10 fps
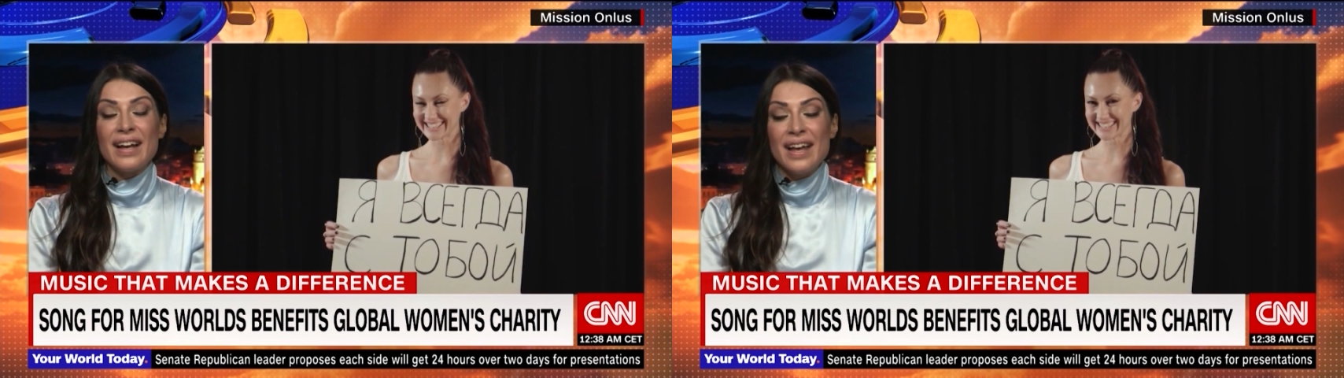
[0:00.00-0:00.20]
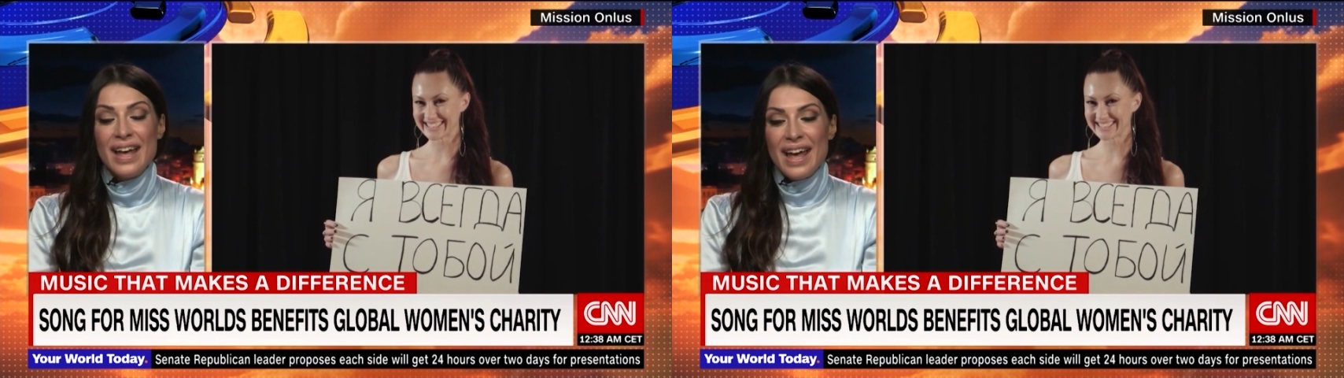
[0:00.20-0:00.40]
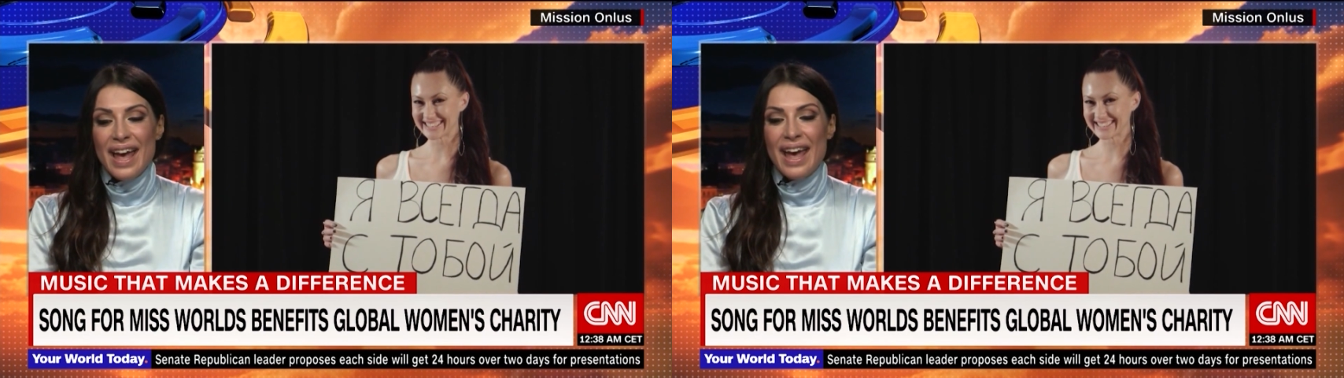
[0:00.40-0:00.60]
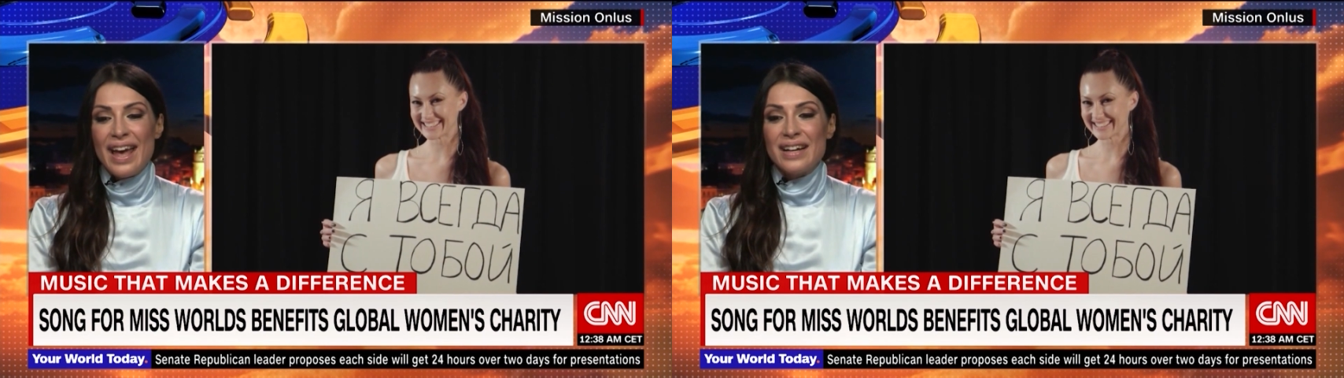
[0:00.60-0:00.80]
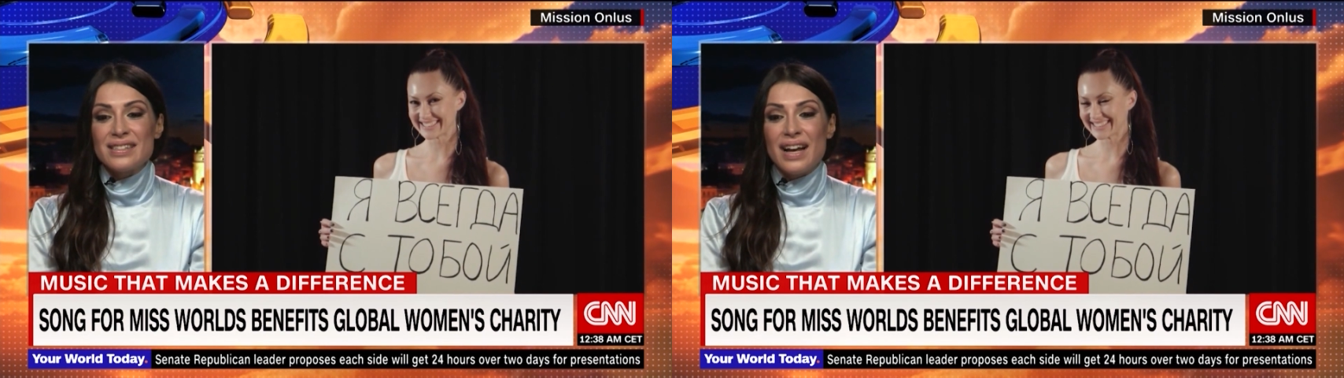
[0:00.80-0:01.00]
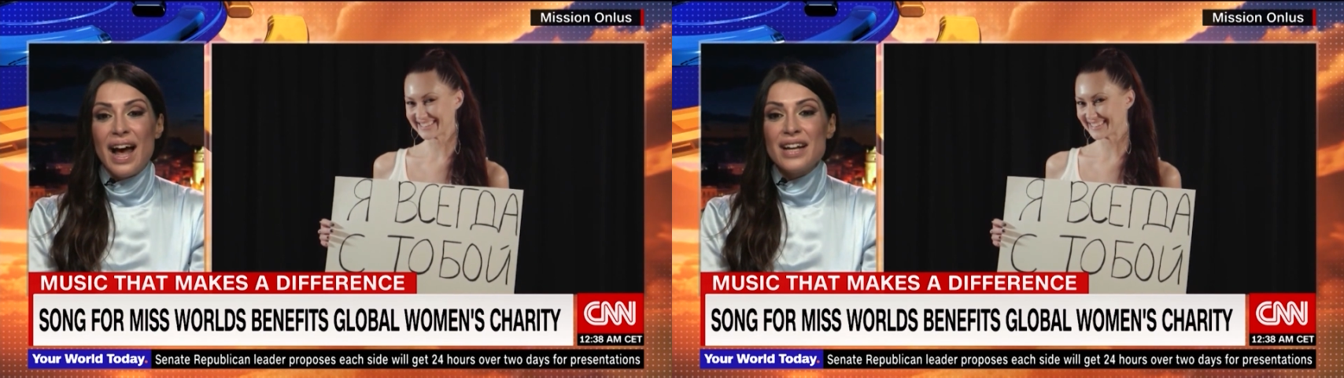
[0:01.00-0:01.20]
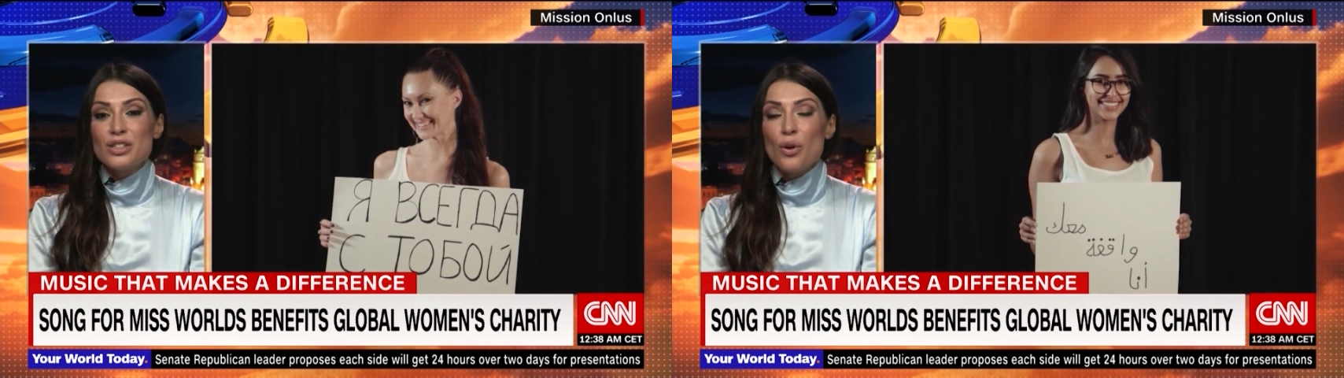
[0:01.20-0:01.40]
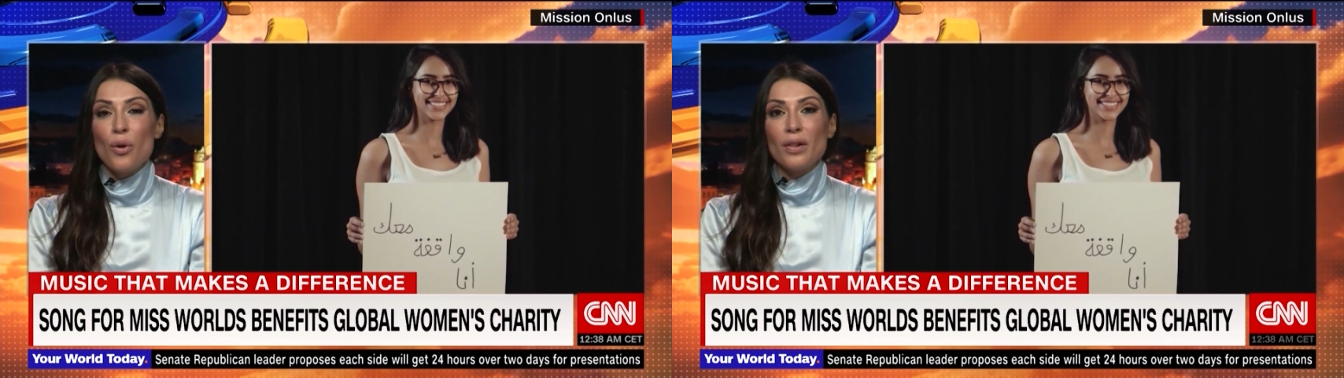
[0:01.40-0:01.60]
Speaker 1: Mm-hmm. And I
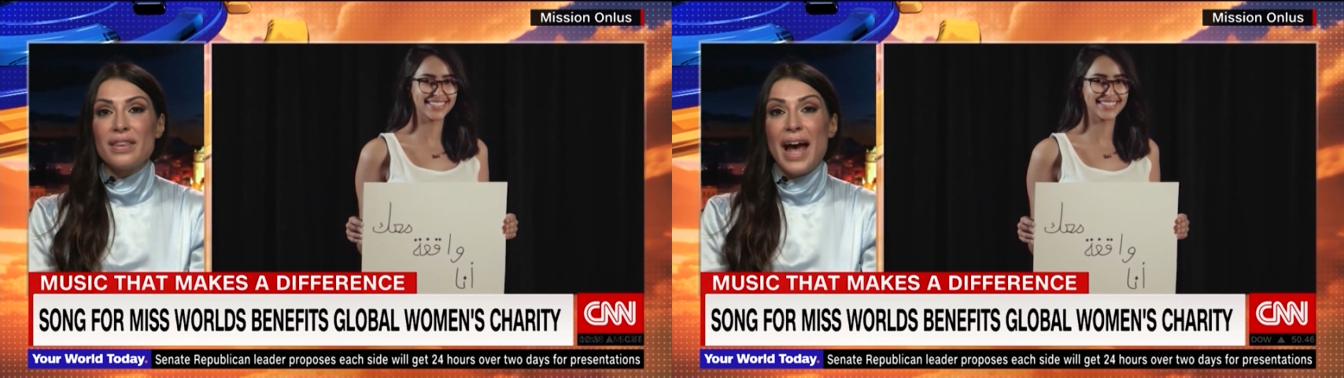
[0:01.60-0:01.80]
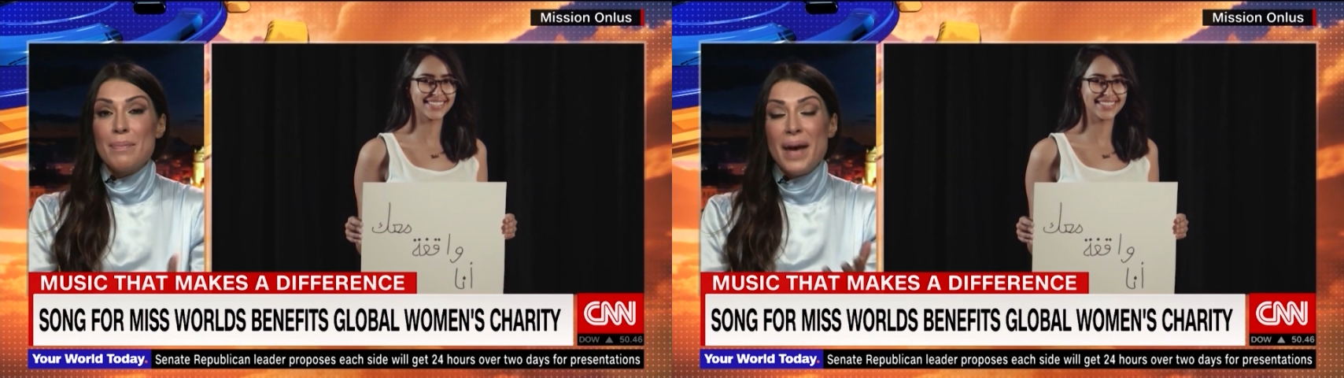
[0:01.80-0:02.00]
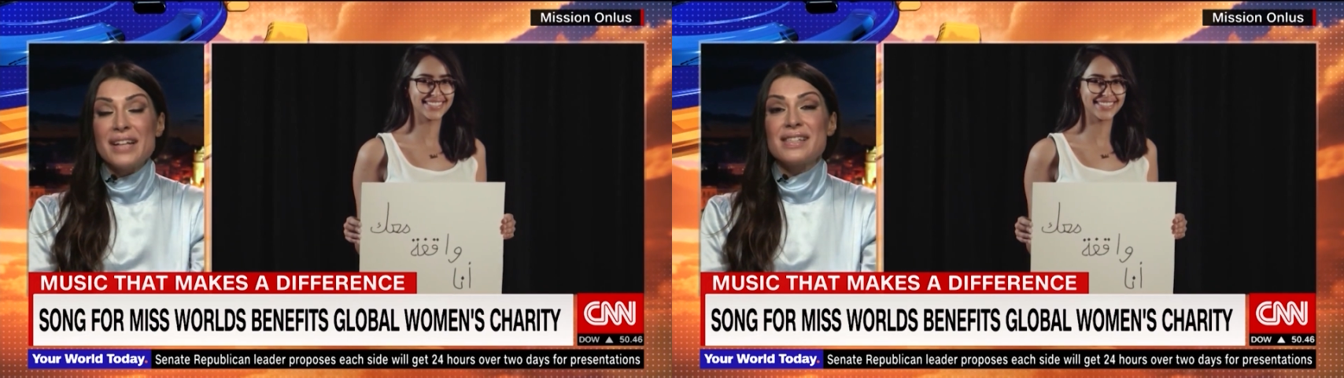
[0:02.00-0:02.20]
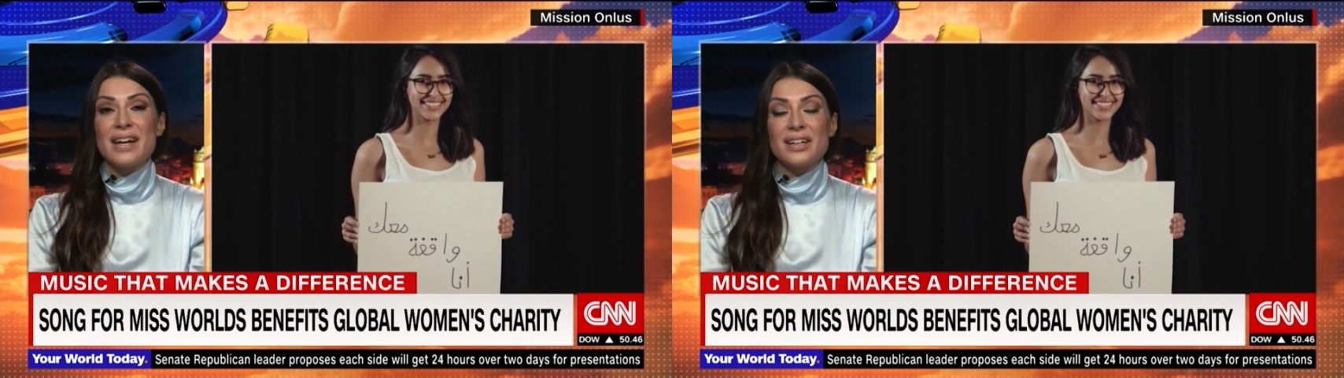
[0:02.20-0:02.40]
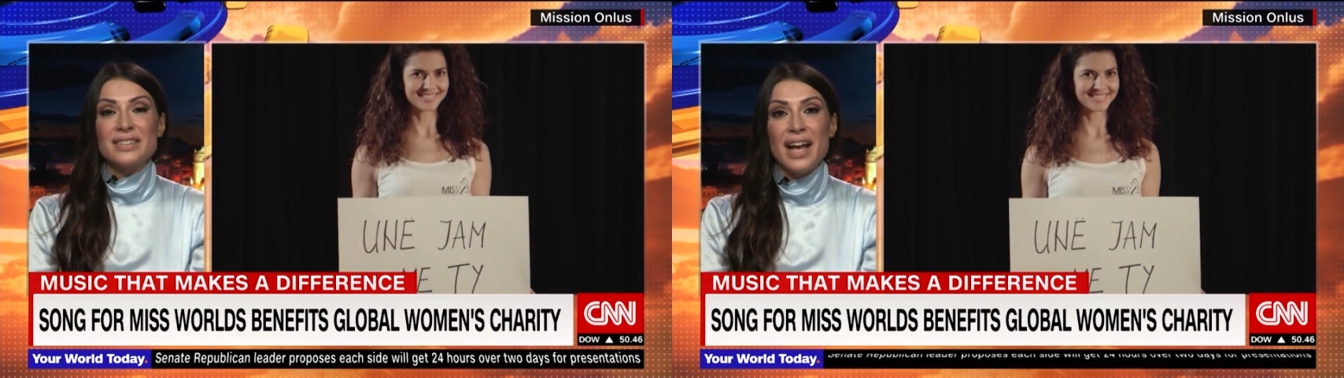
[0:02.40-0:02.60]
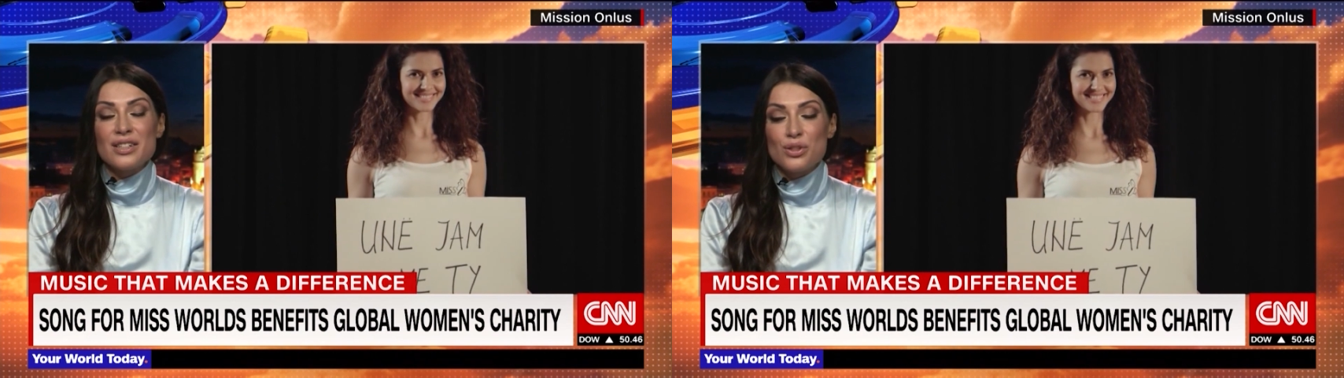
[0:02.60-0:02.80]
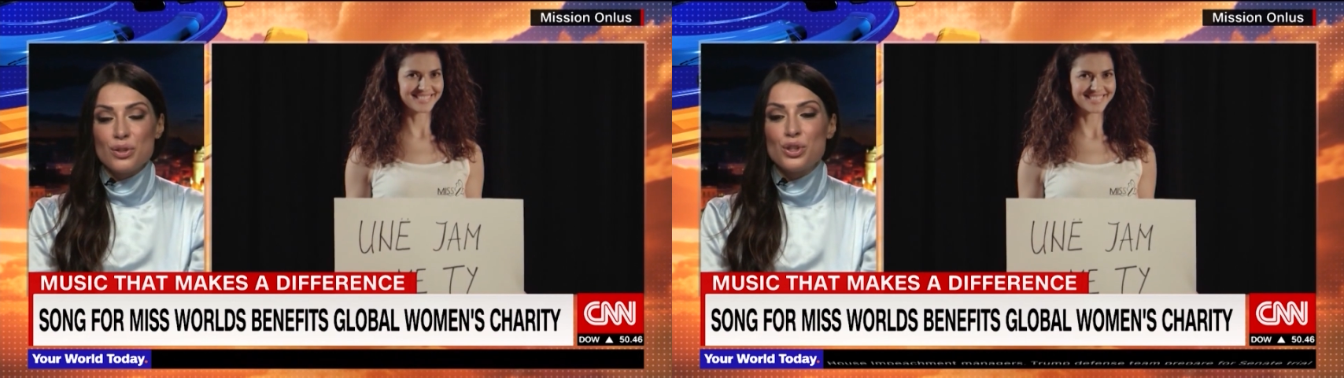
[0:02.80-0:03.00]
told, I met her thanks to